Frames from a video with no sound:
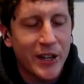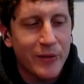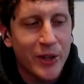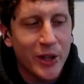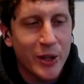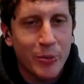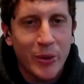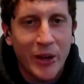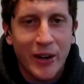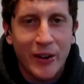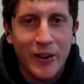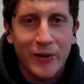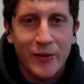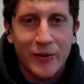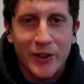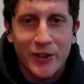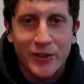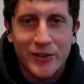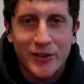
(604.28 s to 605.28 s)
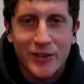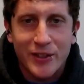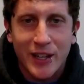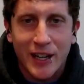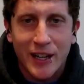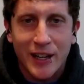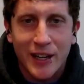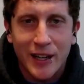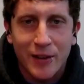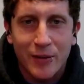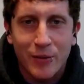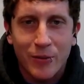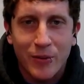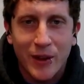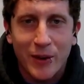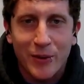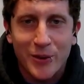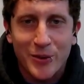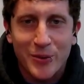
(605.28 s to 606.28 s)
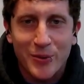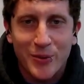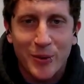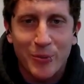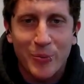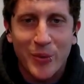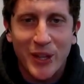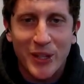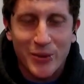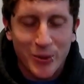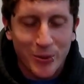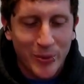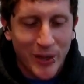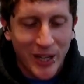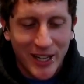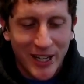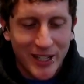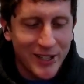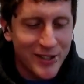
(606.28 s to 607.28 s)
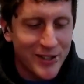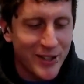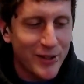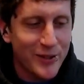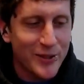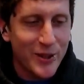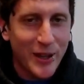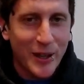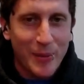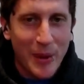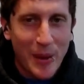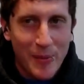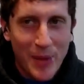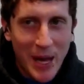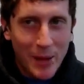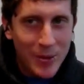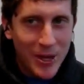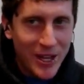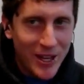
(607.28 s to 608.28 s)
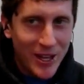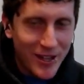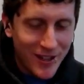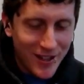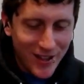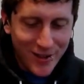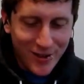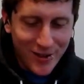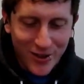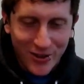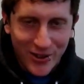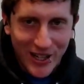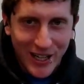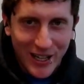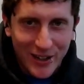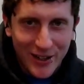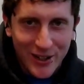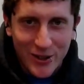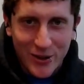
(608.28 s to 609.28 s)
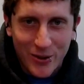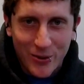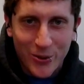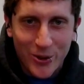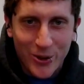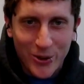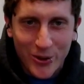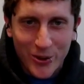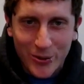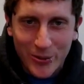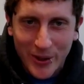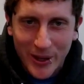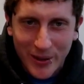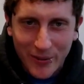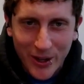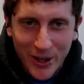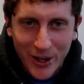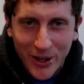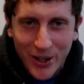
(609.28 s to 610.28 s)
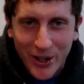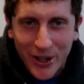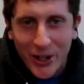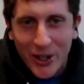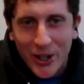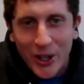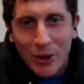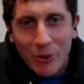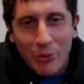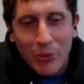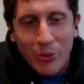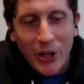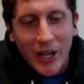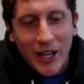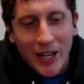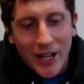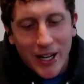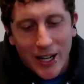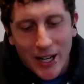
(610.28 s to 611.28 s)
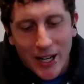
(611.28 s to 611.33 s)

very proud of because the beets were my idea. So that was like my baby, you know, going out into the world or whatever. But